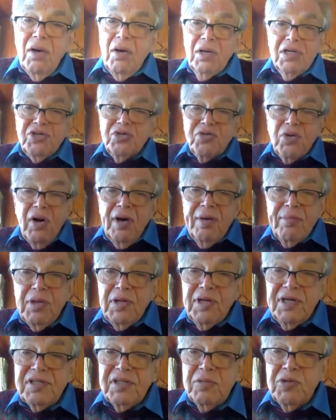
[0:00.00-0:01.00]
or
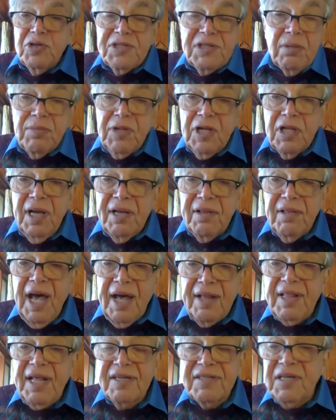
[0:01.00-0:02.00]
tribalism or something like
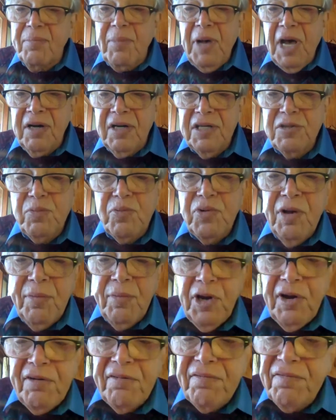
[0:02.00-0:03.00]
that, that's about as
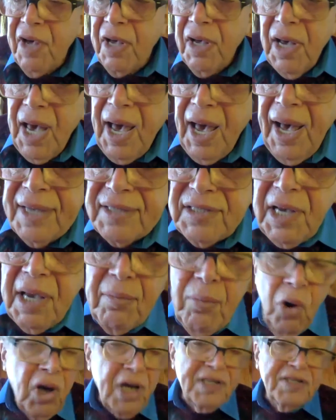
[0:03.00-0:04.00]
primitive as a
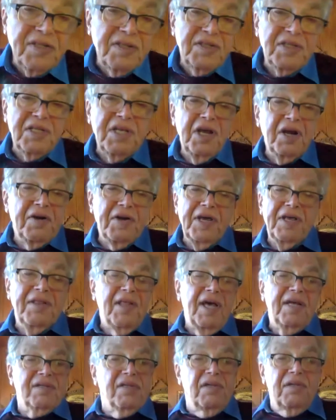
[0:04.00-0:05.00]
Marxist theory
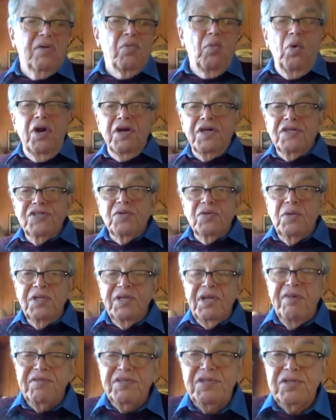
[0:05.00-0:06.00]
that the workers will
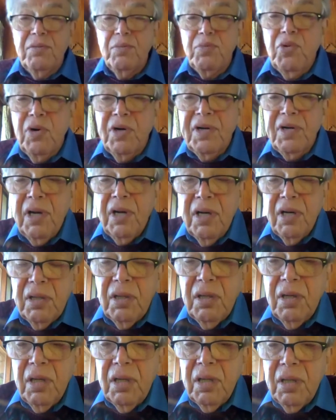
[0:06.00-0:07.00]
never support
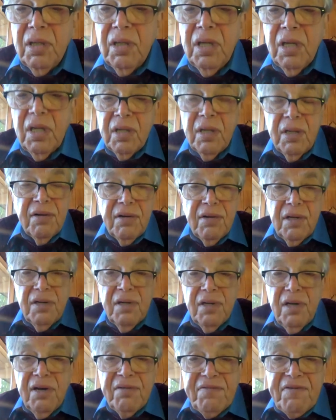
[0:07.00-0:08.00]
uh, a,
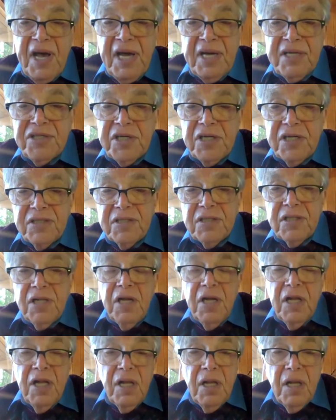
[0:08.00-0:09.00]
a fascist.
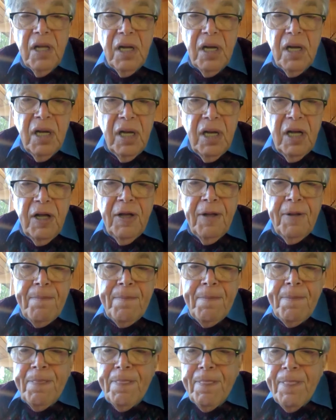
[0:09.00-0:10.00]

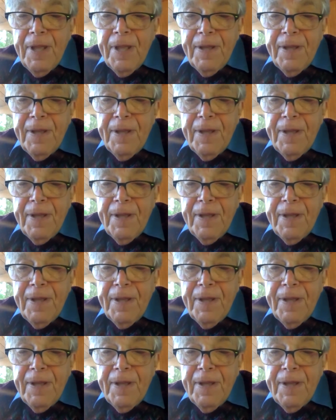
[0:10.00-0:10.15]
Um,